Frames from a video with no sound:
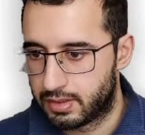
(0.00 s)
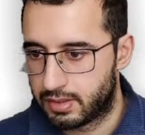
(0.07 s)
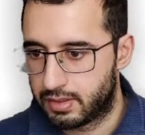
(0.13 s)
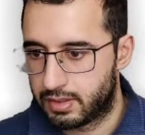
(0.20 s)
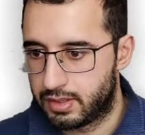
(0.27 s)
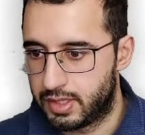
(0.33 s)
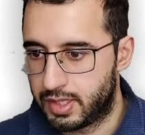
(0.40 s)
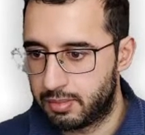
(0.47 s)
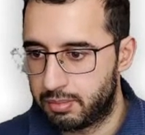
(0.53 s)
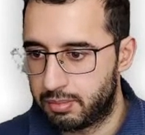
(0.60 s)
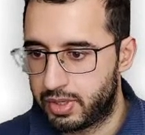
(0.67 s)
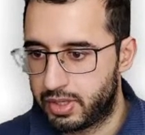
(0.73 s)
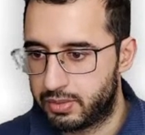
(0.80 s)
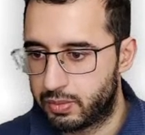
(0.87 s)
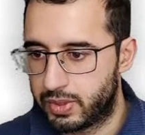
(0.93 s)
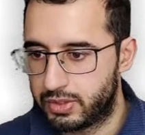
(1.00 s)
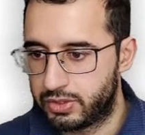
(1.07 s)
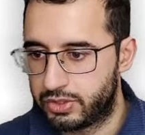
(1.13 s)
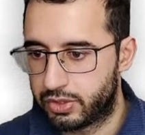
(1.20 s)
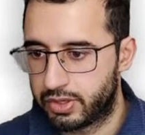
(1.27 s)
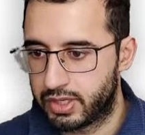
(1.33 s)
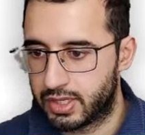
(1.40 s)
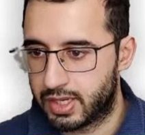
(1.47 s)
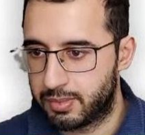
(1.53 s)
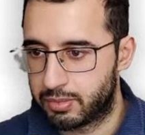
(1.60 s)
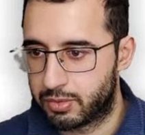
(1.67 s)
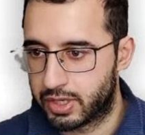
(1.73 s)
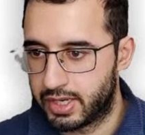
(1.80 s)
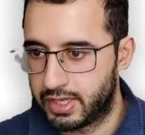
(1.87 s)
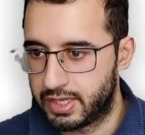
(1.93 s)
number during an
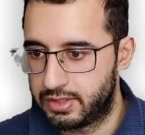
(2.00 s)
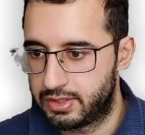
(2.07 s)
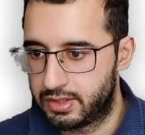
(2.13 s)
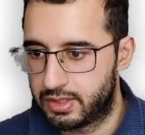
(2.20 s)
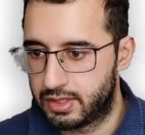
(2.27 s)
upgrade,